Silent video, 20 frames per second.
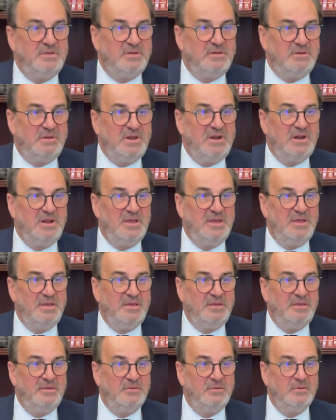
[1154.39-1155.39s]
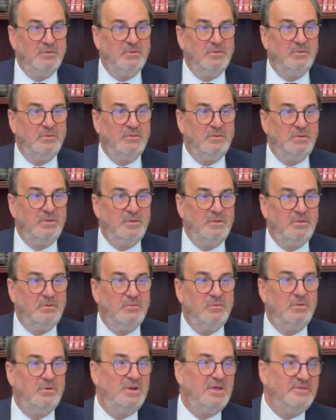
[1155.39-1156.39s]
really
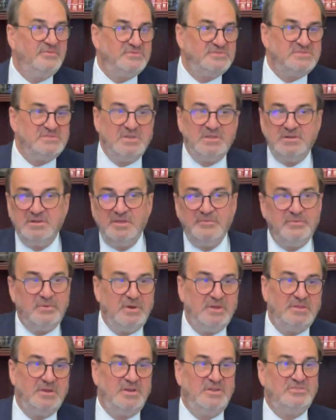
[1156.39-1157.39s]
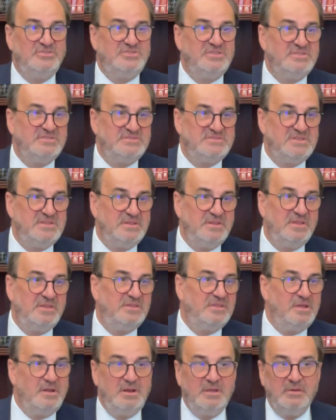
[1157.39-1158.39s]
who lives in different regions in
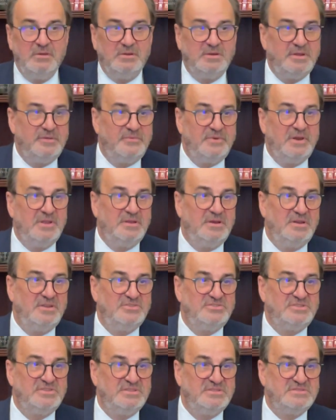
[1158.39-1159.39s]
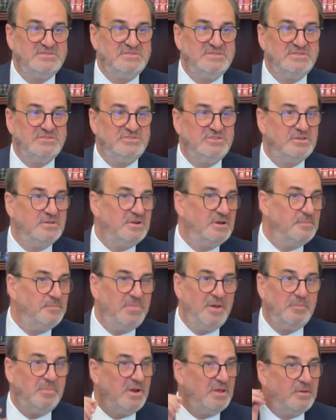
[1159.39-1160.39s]
Italy or different regions in Czech
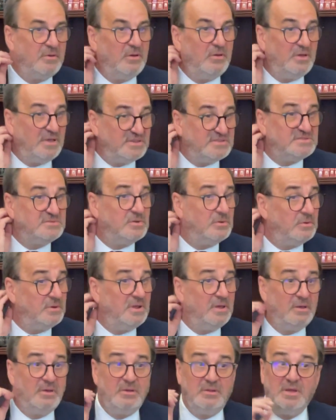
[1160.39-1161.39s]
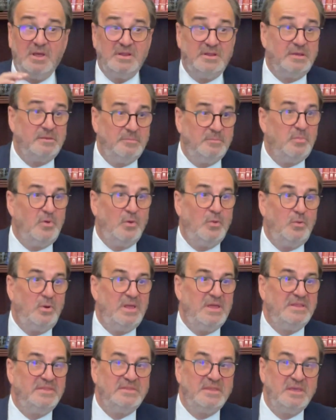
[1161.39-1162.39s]
Republic or Estonia or like
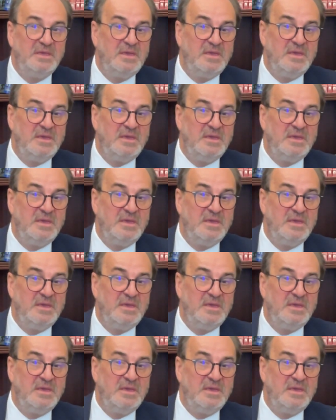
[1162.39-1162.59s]
Poland,